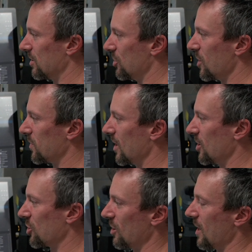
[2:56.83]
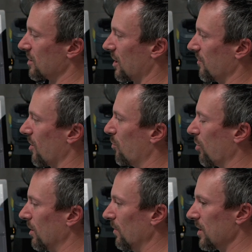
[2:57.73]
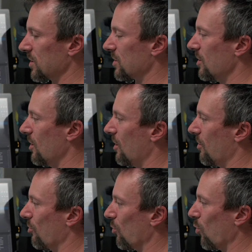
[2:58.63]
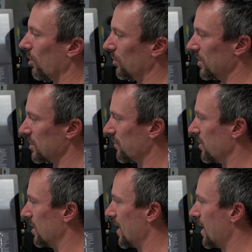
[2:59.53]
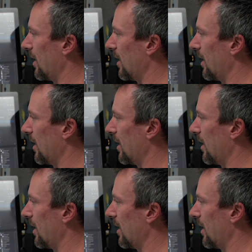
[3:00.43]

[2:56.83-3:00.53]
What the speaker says: in ShipStation as kind of our print list or work list for the day.